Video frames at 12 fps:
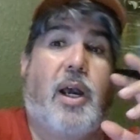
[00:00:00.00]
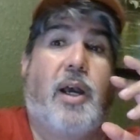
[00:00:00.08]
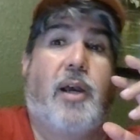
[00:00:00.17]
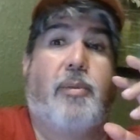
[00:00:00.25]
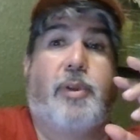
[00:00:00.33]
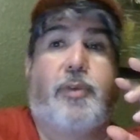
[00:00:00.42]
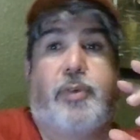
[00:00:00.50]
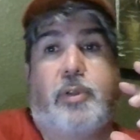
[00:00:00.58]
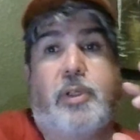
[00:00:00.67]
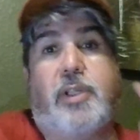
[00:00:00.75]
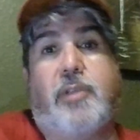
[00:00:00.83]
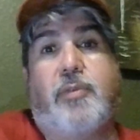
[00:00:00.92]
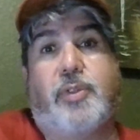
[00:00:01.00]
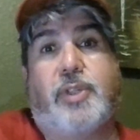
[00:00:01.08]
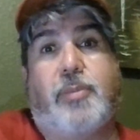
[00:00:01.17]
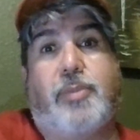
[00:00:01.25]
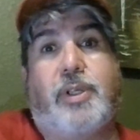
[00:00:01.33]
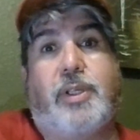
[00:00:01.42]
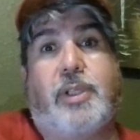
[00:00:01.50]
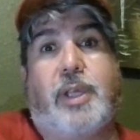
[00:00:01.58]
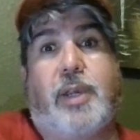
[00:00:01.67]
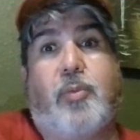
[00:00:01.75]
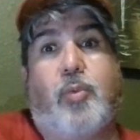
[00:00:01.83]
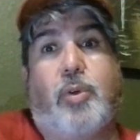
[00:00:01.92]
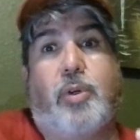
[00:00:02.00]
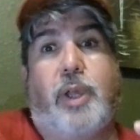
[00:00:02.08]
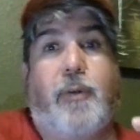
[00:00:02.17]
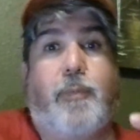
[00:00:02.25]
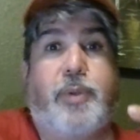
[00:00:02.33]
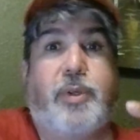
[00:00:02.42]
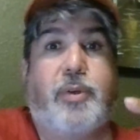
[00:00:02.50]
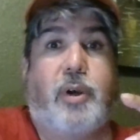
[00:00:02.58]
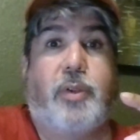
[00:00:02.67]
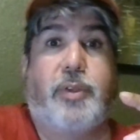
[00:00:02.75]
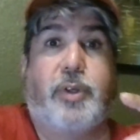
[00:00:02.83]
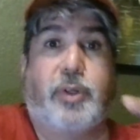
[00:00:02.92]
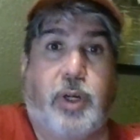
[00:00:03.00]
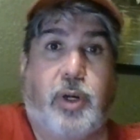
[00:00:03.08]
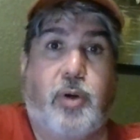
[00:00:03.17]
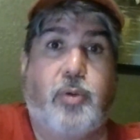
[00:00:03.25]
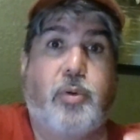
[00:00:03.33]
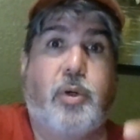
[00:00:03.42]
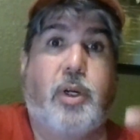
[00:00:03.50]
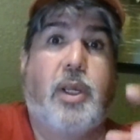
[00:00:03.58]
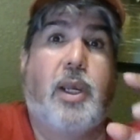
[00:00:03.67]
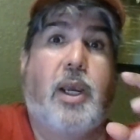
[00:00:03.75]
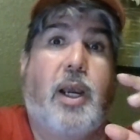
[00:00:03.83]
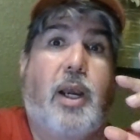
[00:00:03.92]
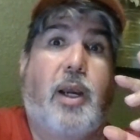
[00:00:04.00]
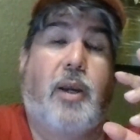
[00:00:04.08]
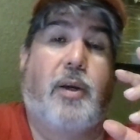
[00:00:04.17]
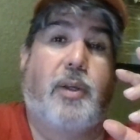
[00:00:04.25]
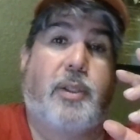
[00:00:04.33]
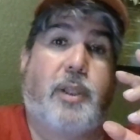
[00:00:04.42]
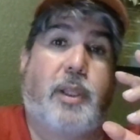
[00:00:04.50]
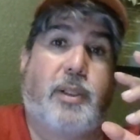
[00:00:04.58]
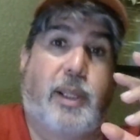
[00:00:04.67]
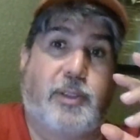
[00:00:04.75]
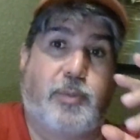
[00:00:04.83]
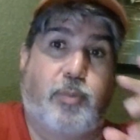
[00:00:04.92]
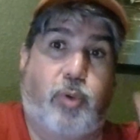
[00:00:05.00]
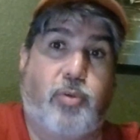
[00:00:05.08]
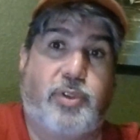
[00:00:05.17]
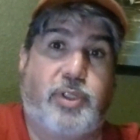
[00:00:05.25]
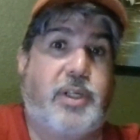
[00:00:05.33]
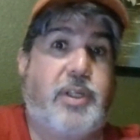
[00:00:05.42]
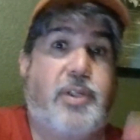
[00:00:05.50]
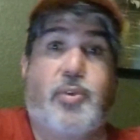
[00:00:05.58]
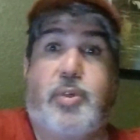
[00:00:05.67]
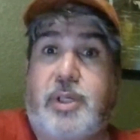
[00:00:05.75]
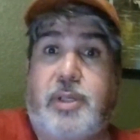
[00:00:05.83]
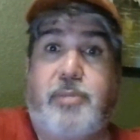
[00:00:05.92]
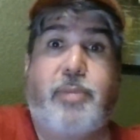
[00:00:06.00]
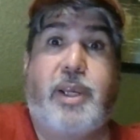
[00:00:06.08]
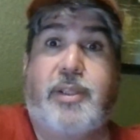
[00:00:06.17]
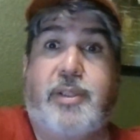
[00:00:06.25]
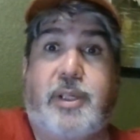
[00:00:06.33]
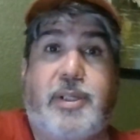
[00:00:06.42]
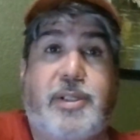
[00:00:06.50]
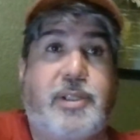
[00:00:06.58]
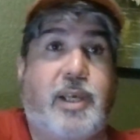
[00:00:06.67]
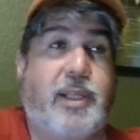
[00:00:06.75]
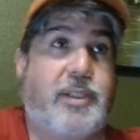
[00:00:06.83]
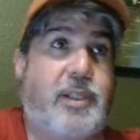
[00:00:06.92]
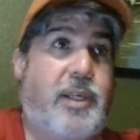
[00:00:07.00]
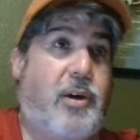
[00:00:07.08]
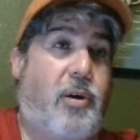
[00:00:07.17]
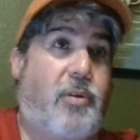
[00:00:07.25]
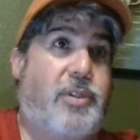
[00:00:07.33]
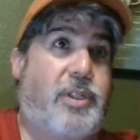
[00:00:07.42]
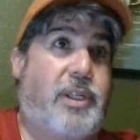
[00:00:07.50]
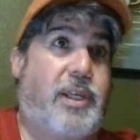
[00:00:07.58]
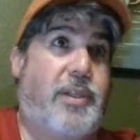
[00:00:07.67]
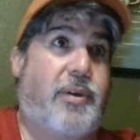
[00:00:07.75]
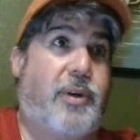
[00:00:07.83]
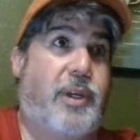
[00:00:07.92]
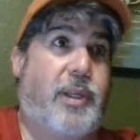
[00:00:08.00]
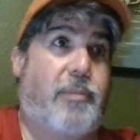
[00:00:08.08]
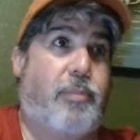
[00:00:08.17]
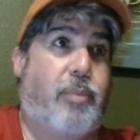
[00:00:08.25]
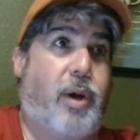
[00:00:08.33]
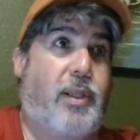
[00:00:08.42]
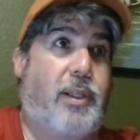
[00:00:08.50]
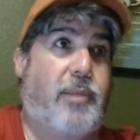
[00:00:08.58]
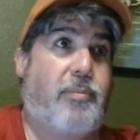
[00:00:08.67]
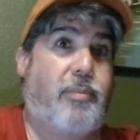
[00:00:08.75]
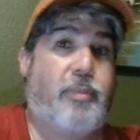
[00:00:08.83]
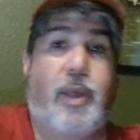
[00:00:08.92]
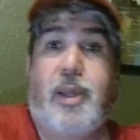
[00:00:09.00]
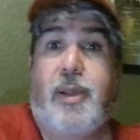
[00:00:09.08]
If you're looking for something that will help you on the go, that's protein, you can make these. I think altogether it probably